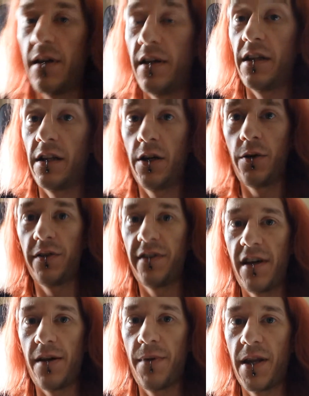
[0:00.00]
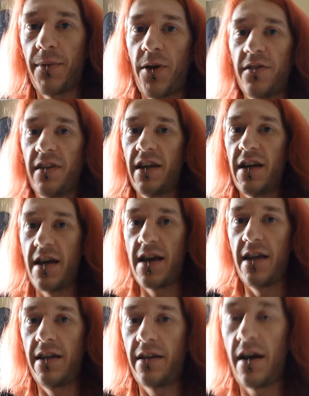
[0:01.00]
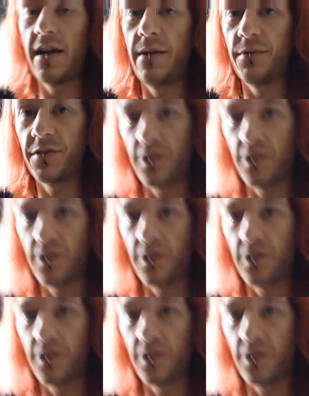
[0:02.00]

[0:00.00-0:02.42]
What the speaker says: Hello, it's Vinny Bones here, and I am just